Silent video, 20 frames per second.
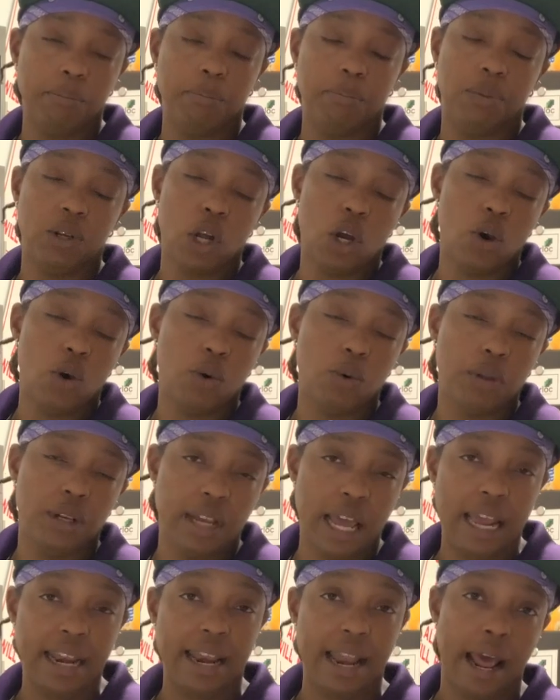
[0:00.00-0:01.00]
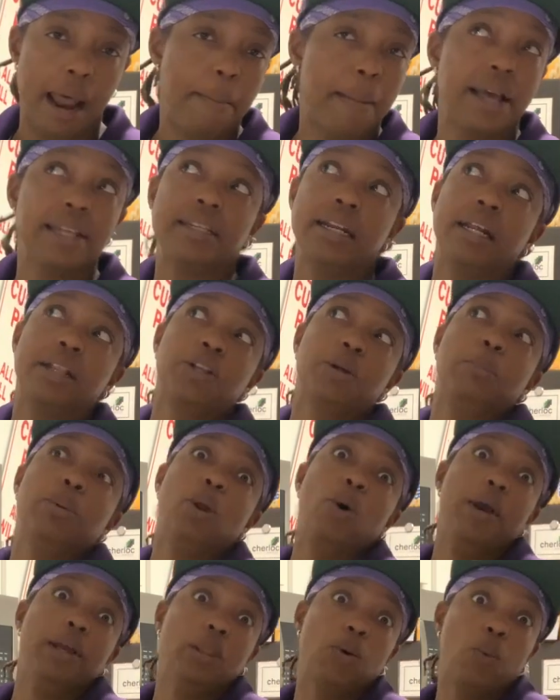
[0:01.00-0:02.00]
blow. I'm not saying that they're
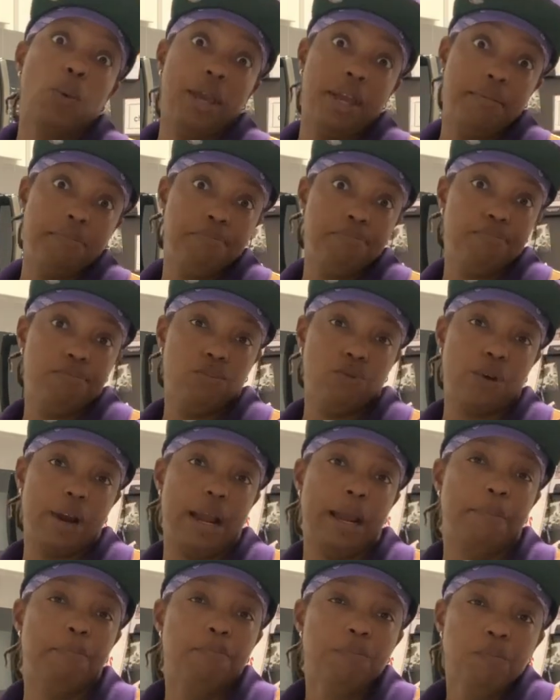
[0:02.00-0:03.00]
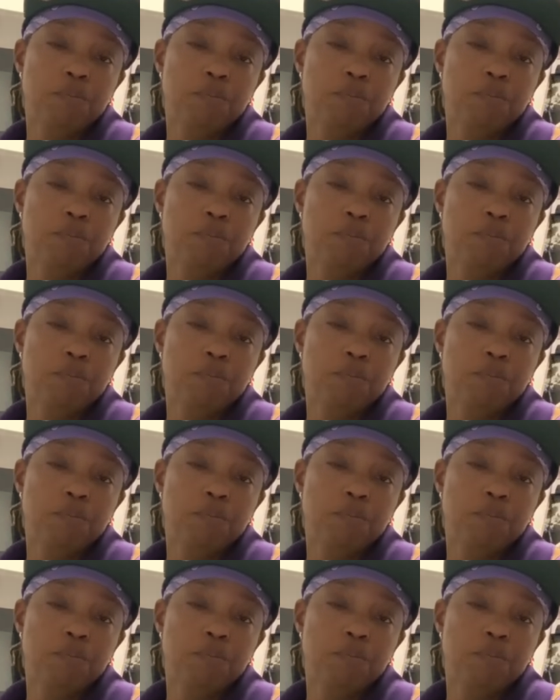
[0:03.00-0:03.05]
blowing the wind, right?